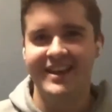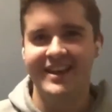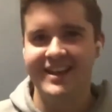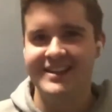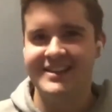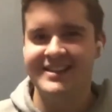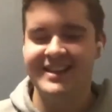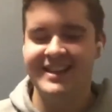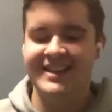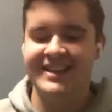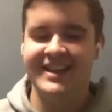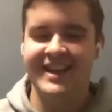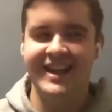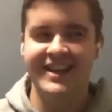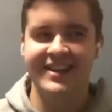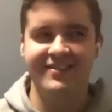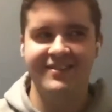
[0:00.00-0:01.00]
It's like
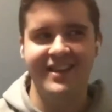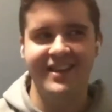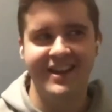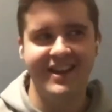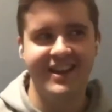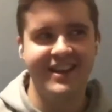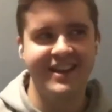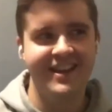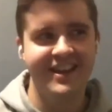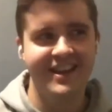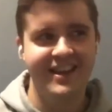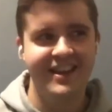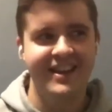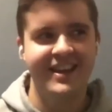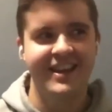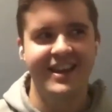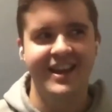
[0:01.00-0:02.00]
kind of like,
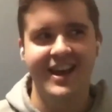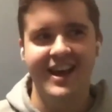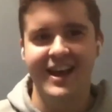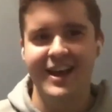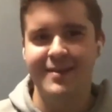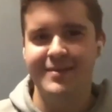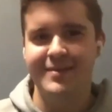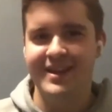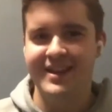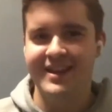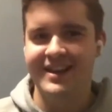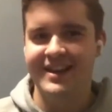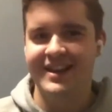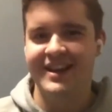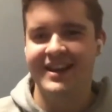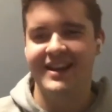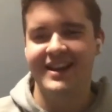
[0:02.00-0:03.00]
I
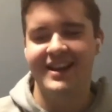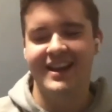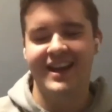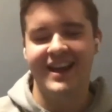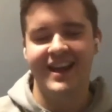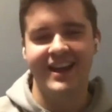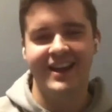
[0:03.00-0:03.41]
mean, I